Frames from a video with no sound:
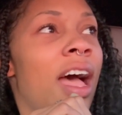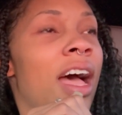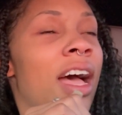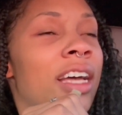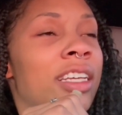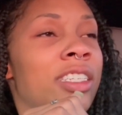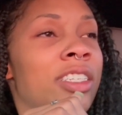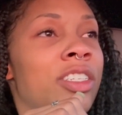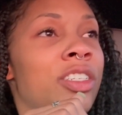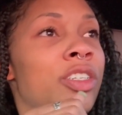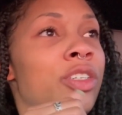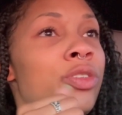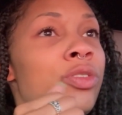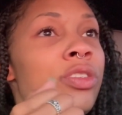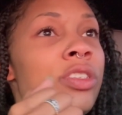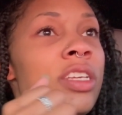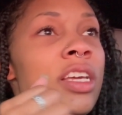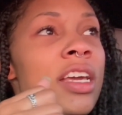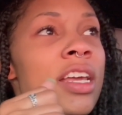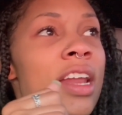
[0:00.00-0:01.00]
I
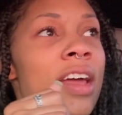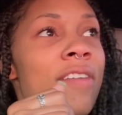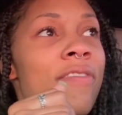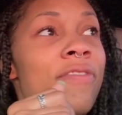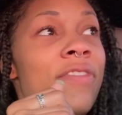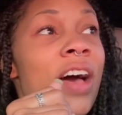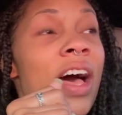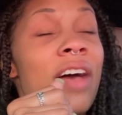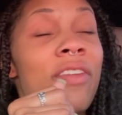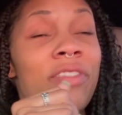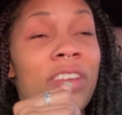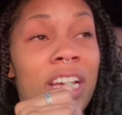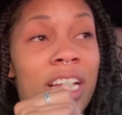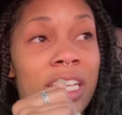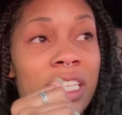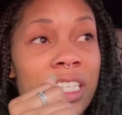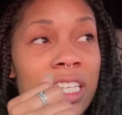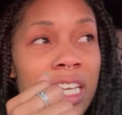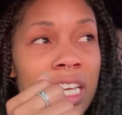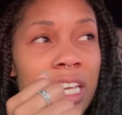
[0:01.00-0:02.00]
snoozed it at
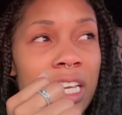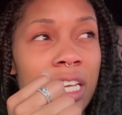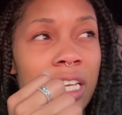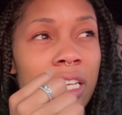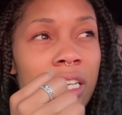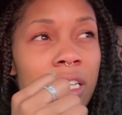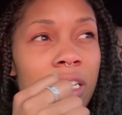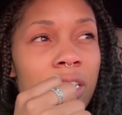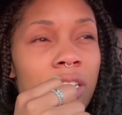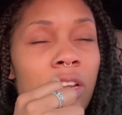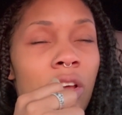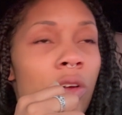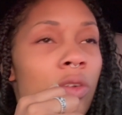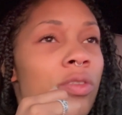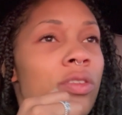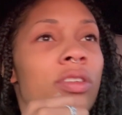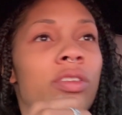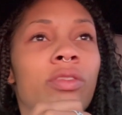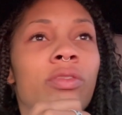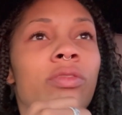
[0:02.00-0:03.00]
5:19. No,